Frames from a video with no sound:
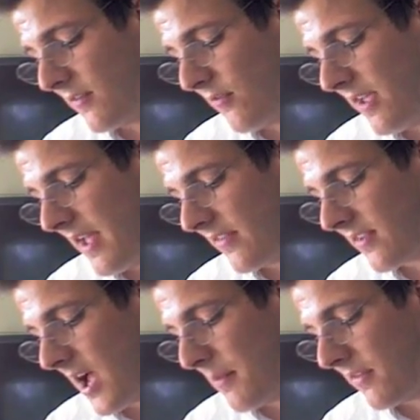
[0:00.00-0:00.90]
to Feehan's
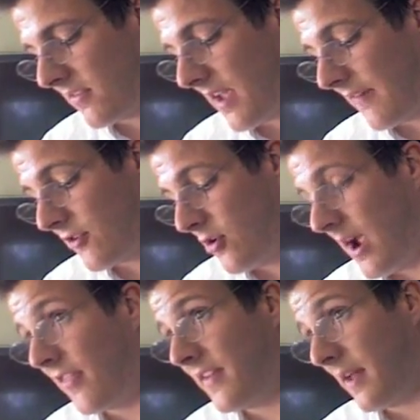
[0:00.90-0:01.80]
comments after you
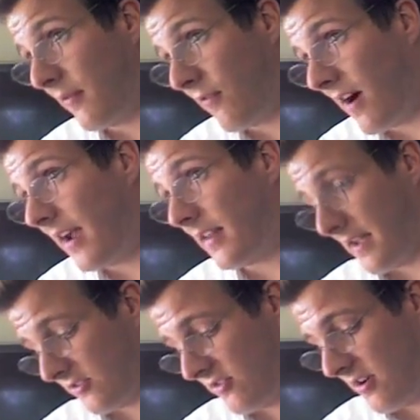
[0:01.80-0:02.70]
handed down a fine
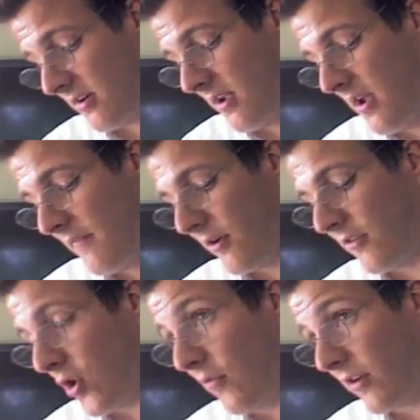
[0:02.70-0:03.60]
last year for
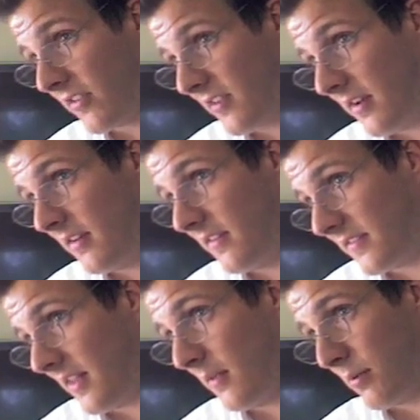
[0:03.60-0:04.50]
his overextended
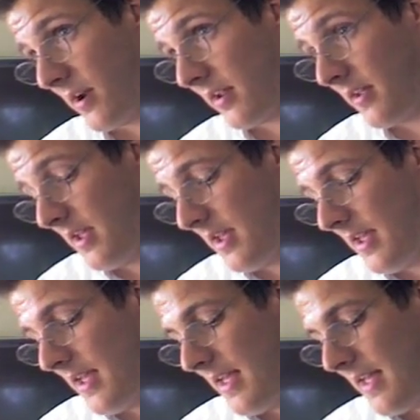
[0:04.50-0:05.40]
celebrating?
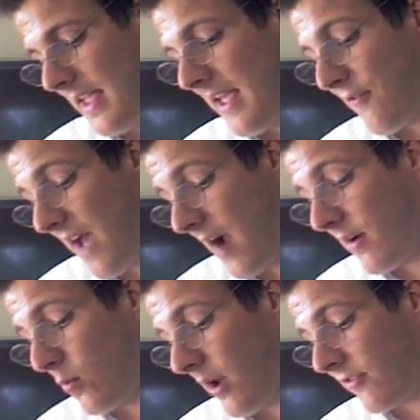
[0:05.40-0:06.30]
"If
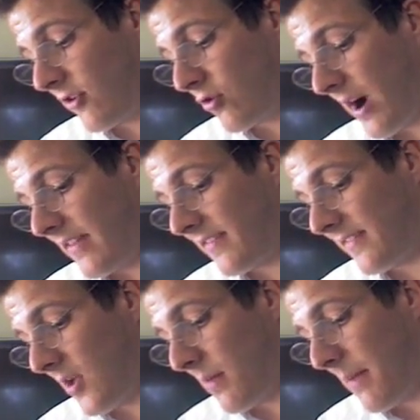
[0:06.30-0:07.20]
Harry wants to try and steal my